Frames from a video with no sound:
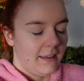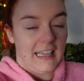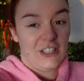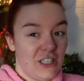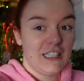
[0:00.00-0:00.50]

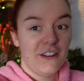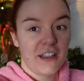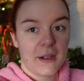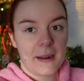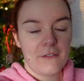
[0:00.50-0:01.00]
Yeah, just because I don't
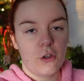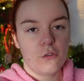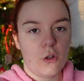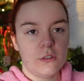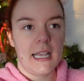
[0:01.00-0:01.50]
think I'm going to have a lot
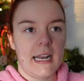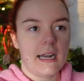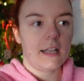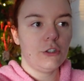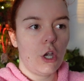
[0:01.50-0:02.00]
of content
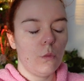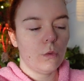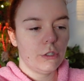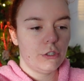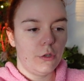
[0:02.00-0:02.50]
and I don't
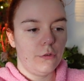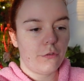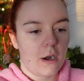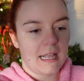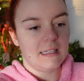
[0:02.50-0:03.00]
want to do
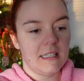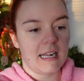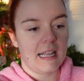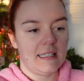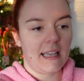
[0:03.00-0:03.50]
Friday and
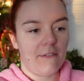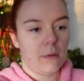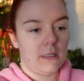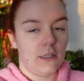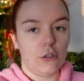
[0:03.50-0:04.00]
Saturday together
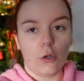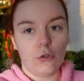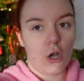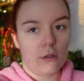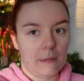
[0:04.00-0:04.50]
because there's no
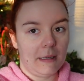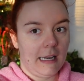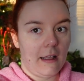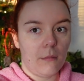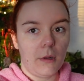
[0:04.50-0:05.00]
chance I'm going to
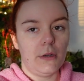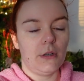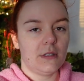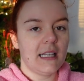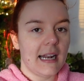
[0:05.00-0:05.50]
get it uploaded
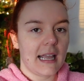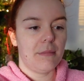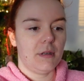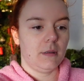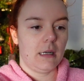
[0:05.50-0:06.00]
on Saturday
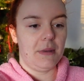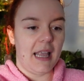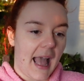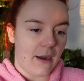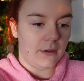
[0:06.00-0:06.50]
because I'm going to
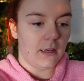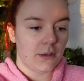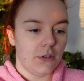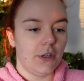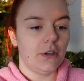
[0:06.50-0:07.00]
be out in
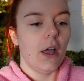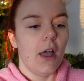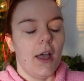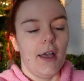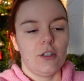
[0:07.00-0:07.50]
London.
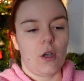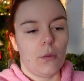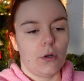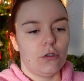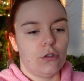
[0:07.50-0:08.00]
So I
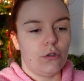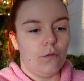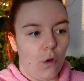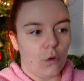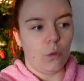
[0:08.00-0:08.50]
want to
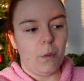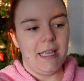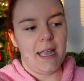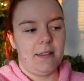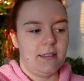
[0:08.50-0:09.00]
vlog the
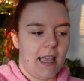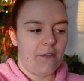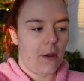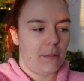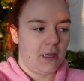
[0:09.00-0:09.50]
weekend
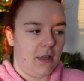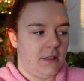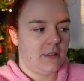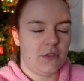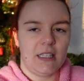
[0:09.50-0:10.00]
together
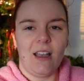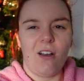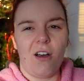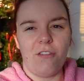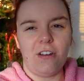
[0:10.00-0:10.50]
because obviously
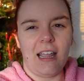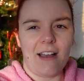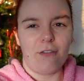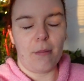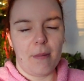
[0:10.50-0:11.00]
I'll hopefully
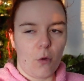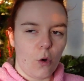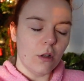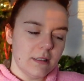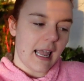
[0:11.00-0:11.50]
have a bit more
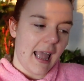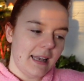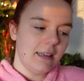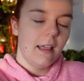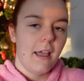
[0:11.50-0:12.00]

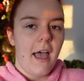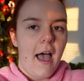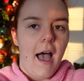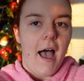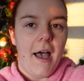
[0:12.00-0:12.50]
content.
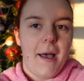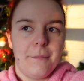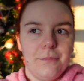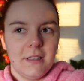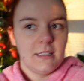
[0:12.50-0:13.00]

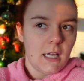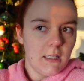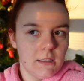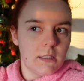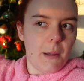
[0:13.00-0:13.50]
The
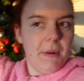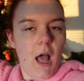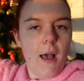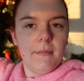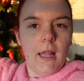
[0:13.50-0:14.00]
sun's coming
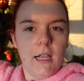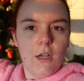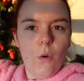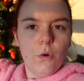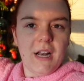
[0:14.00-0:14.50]
up, like
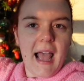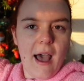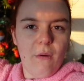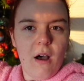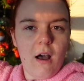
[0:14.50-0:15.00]
golden
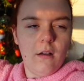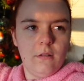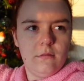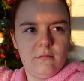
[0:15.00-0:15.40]
hour.